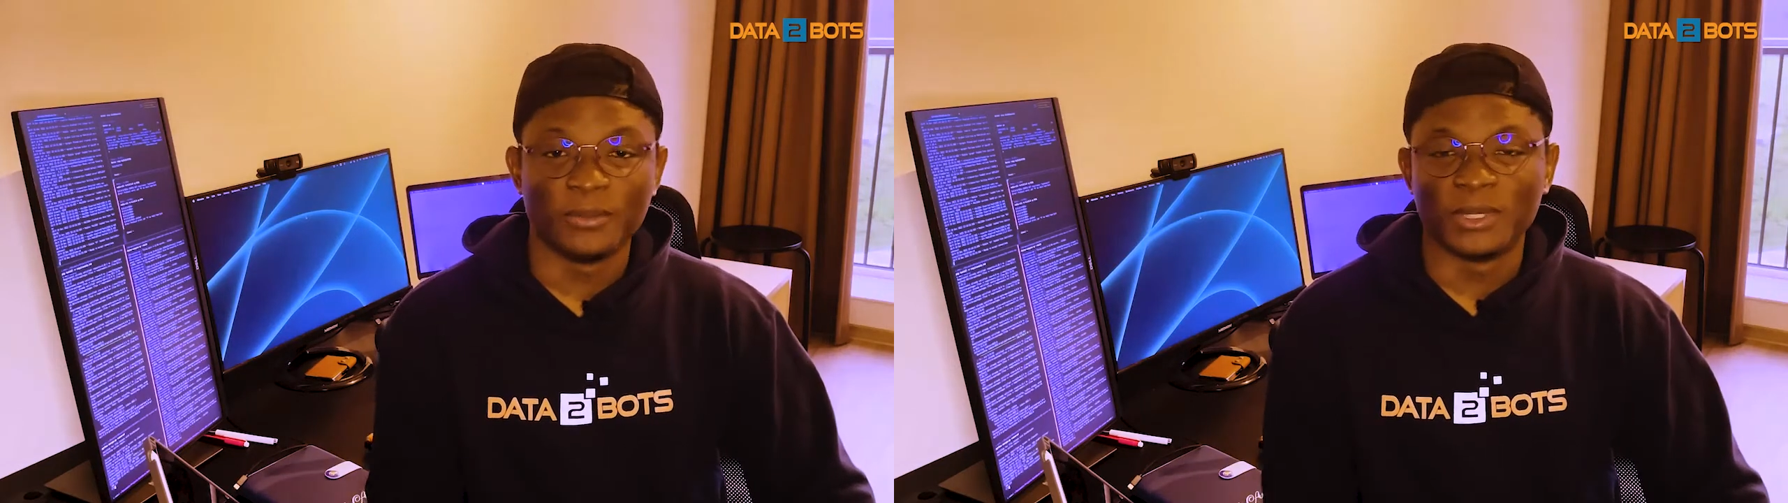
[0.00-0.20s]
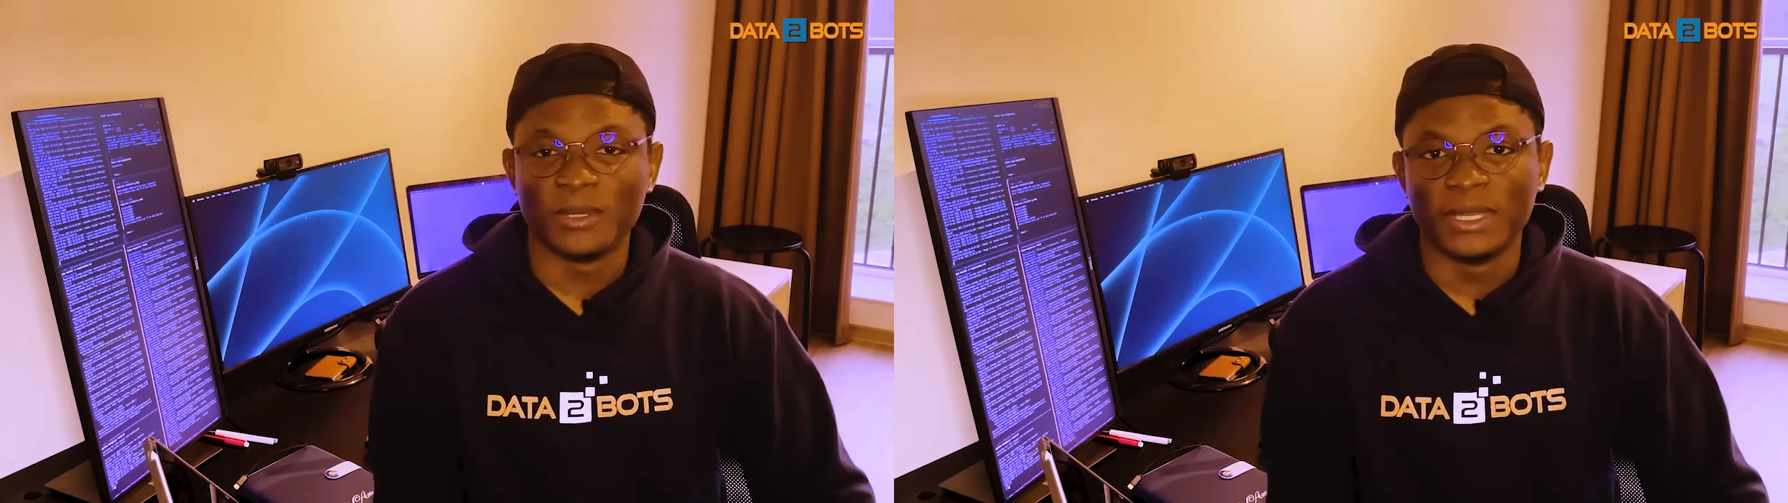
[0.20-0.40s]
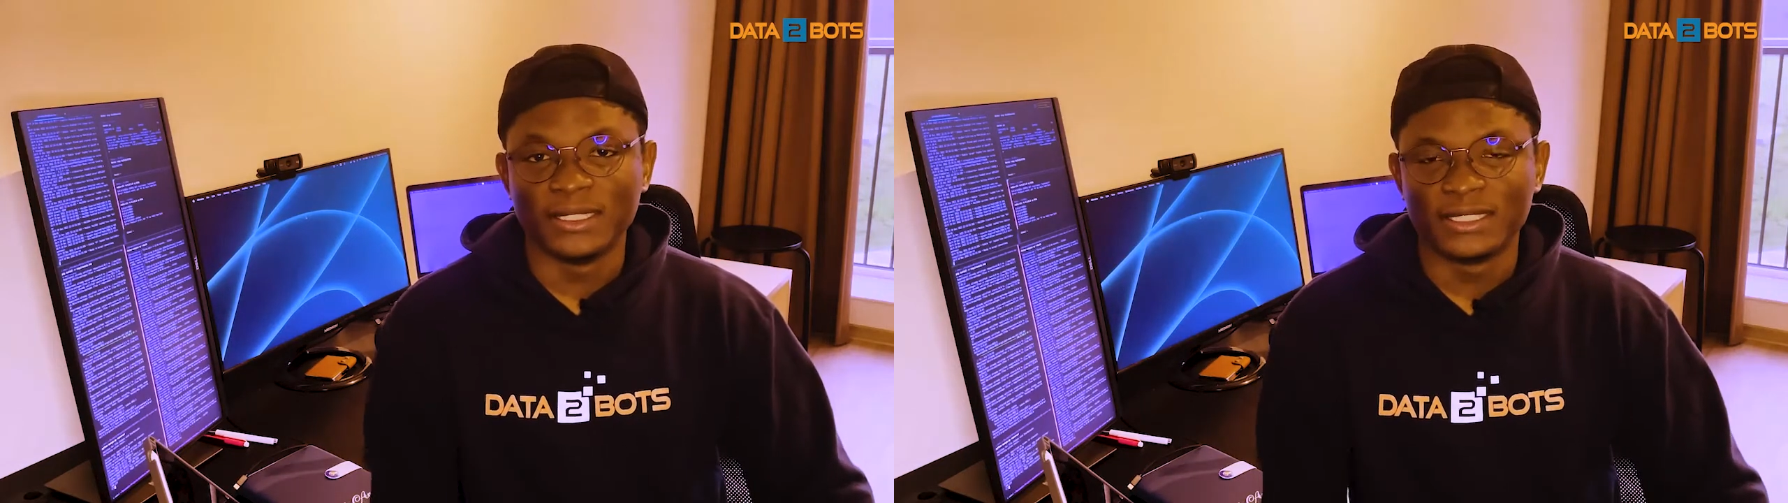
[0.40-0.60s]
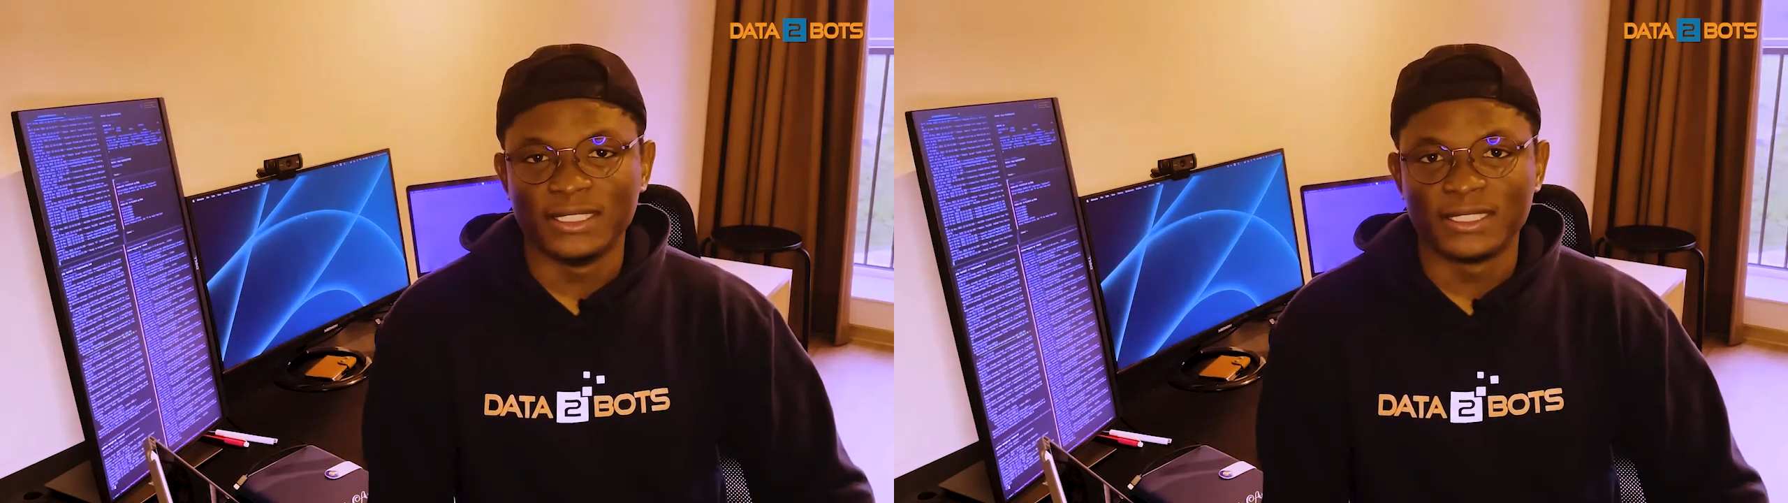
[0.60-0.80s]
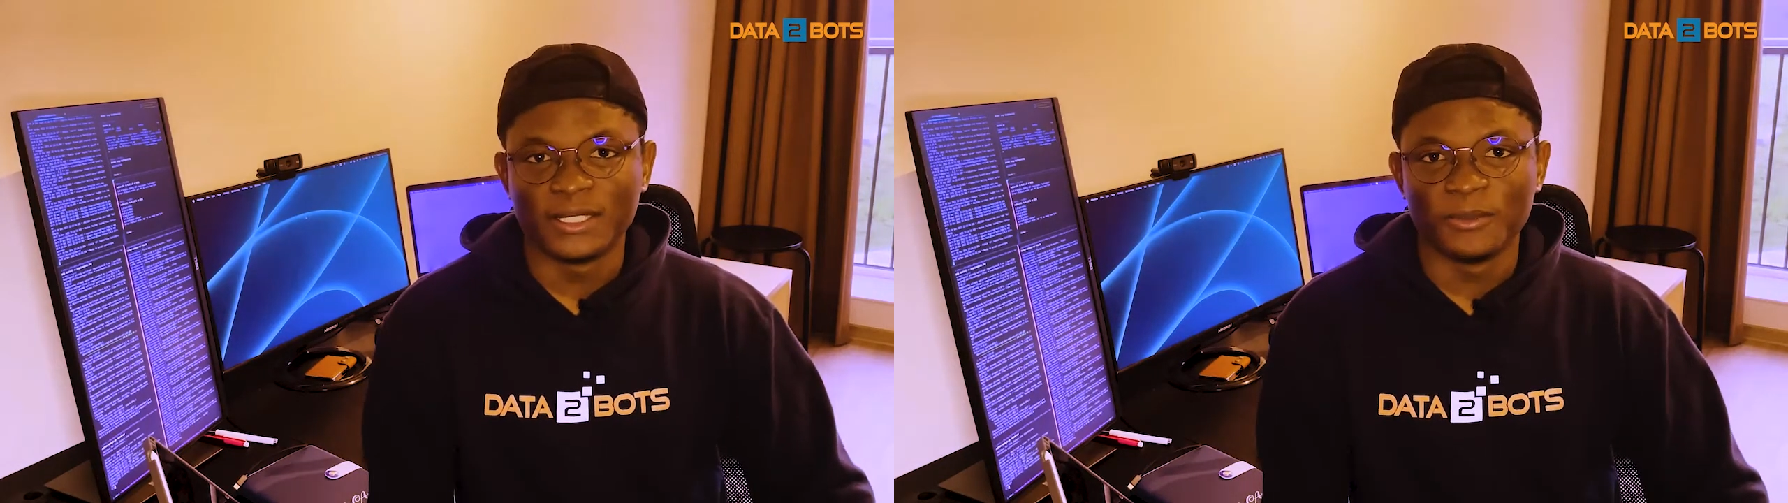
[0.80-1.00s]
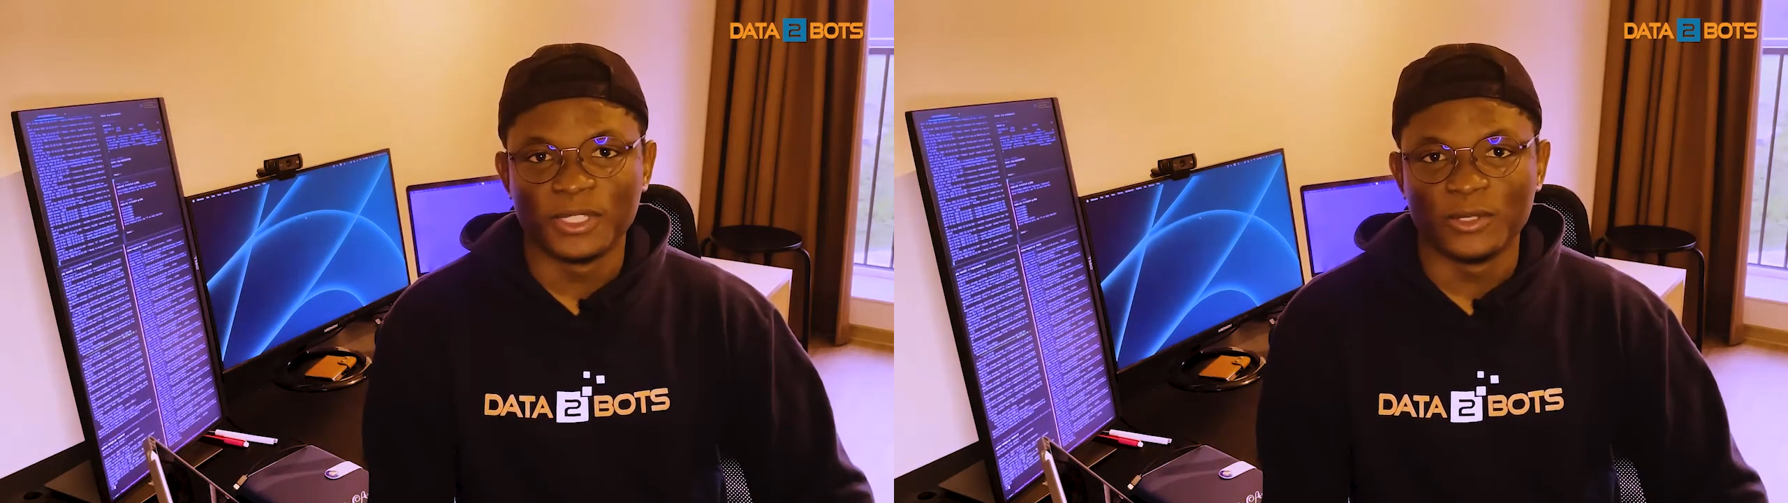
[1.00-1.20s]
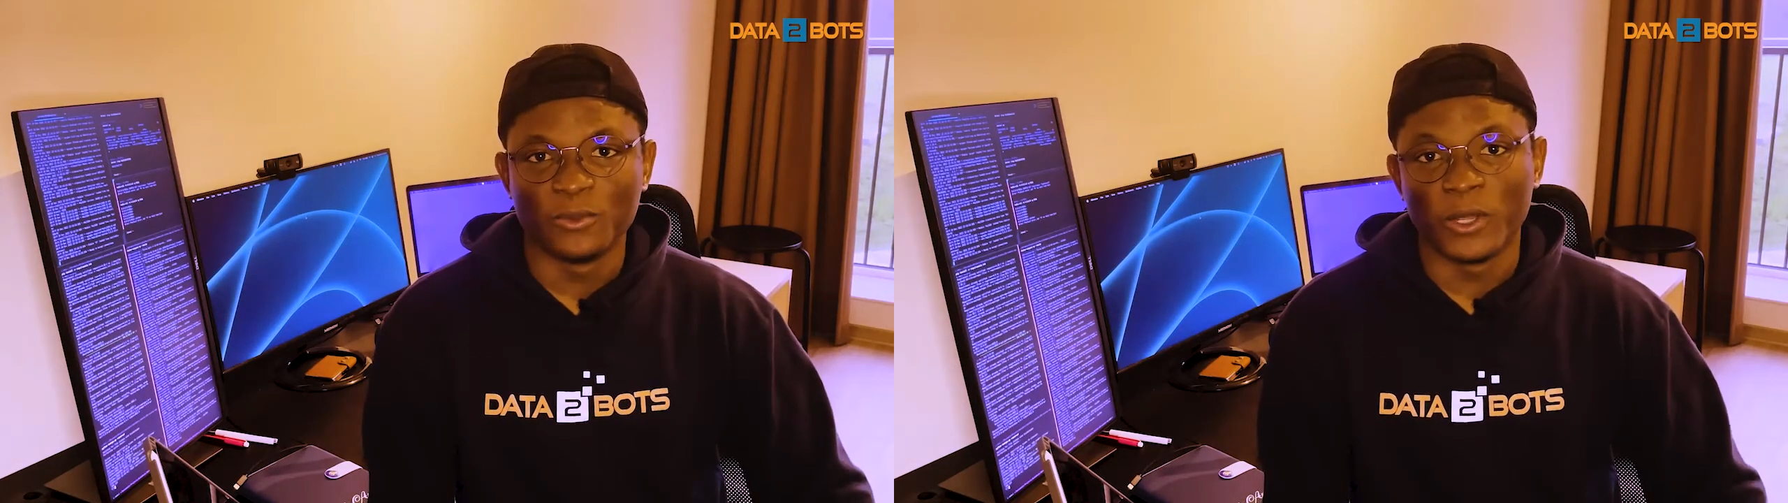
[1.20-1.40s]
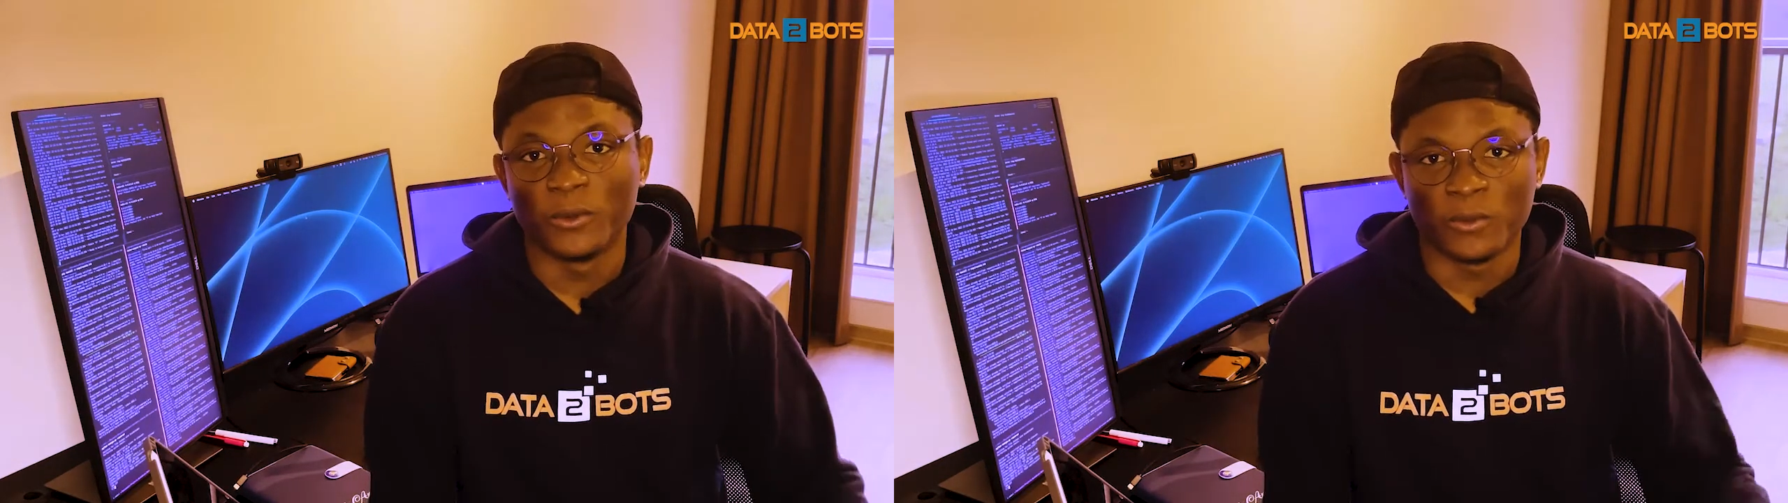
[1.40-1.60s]
implement this same thing
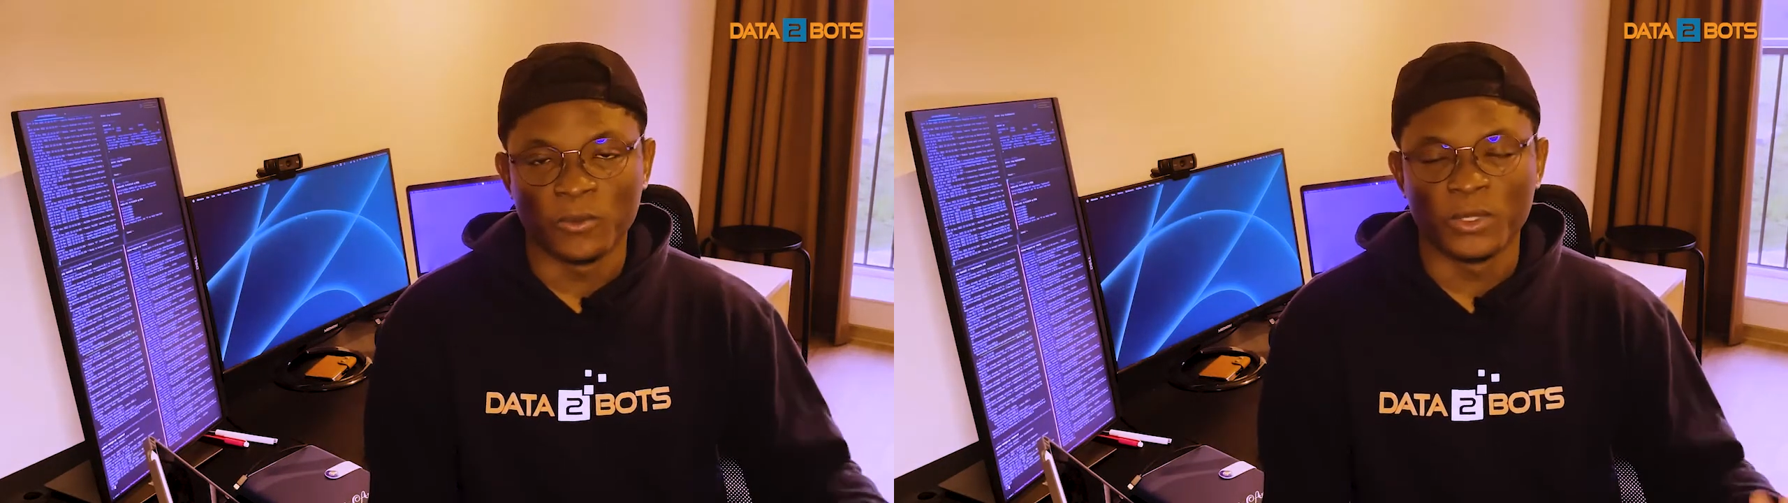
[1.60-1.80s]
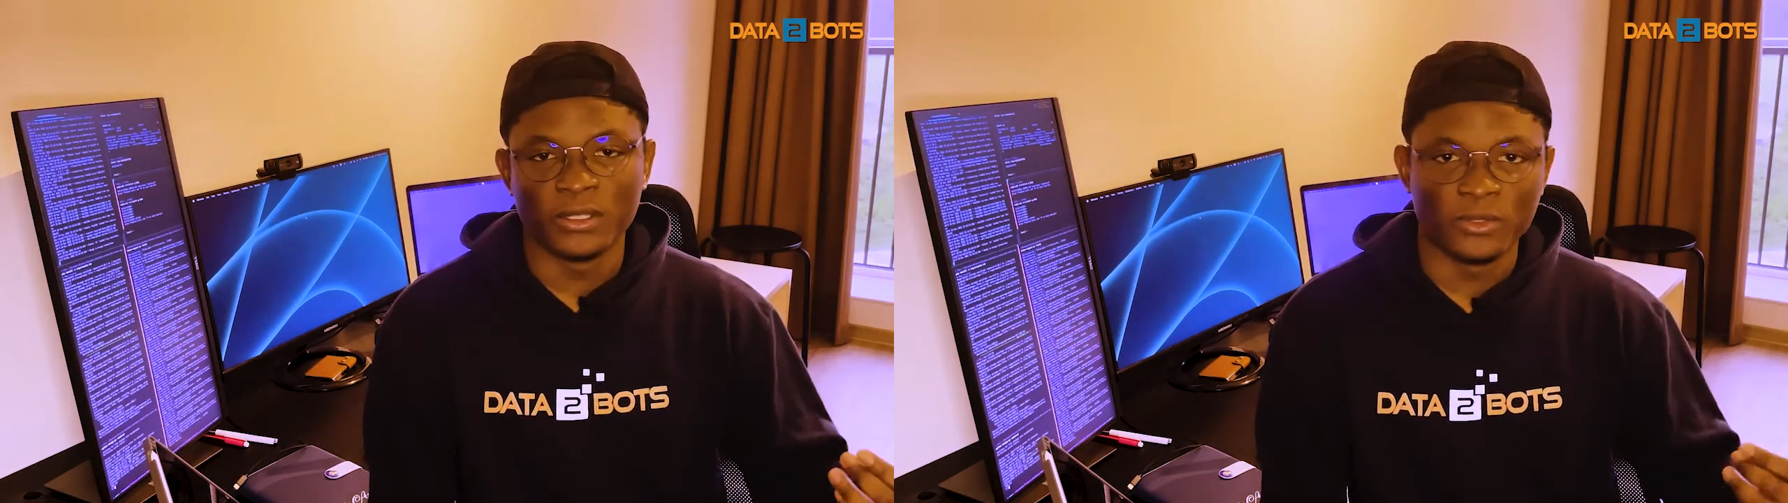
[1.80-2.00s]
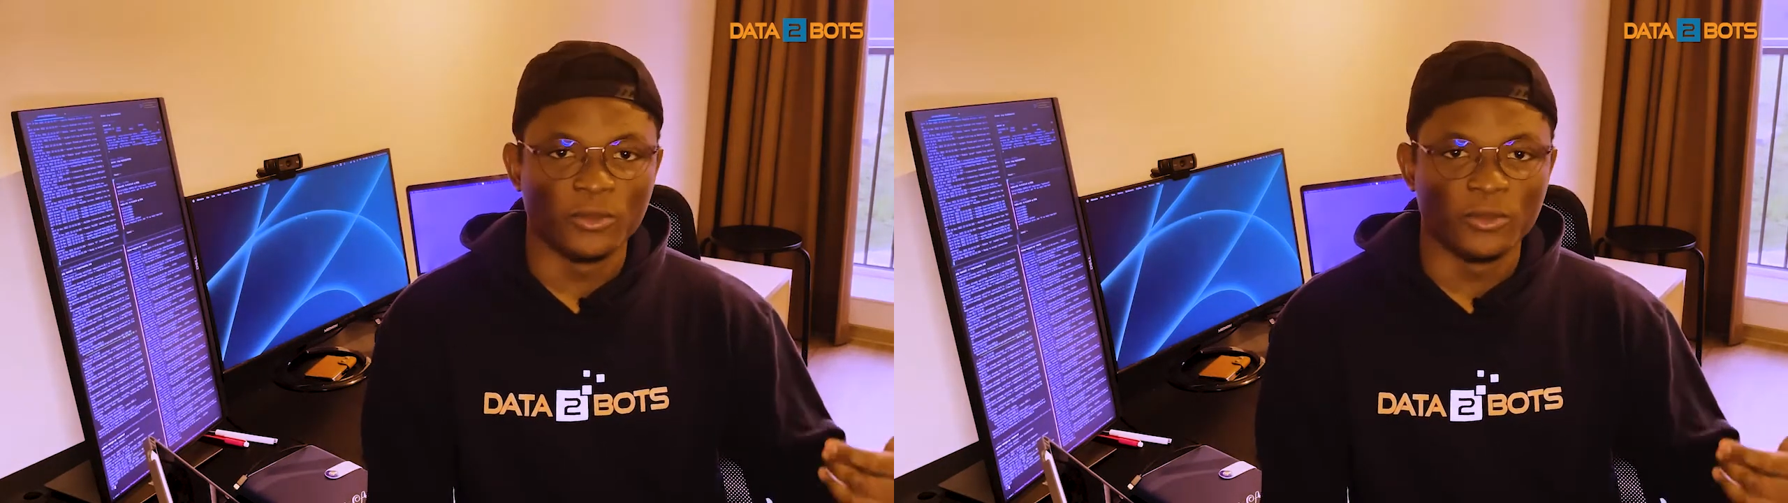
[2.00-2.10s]
where we,